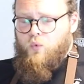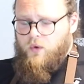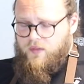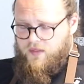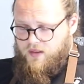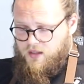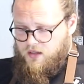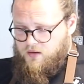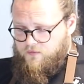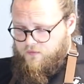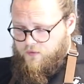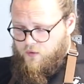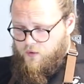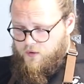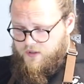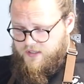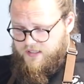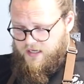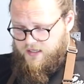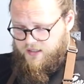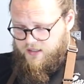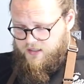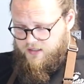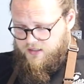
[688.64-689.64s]
within 4
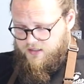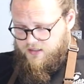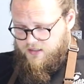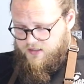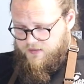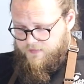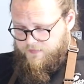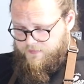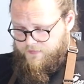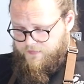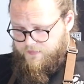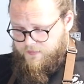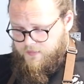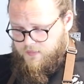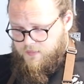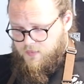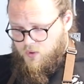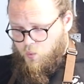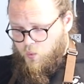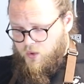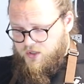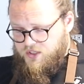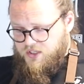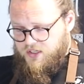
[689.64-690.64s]
seconds,
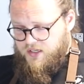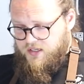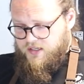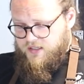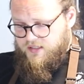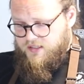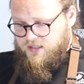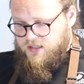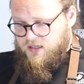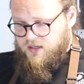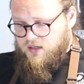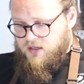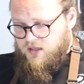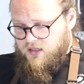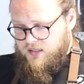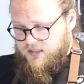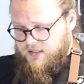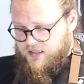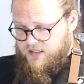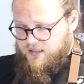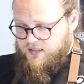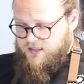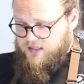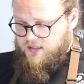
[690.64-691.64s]
which is
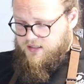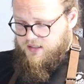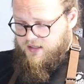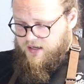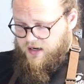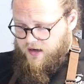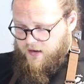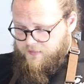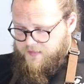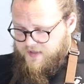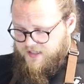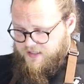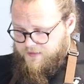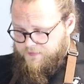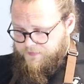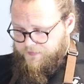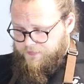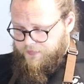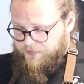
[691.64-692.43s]
16 grams.